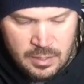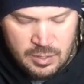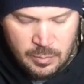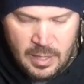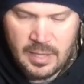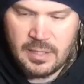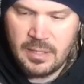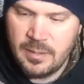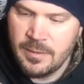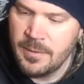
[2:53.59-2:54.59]
So what I
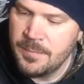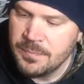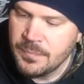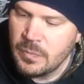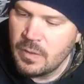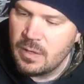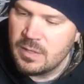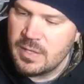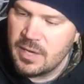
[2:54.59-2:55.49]
did is I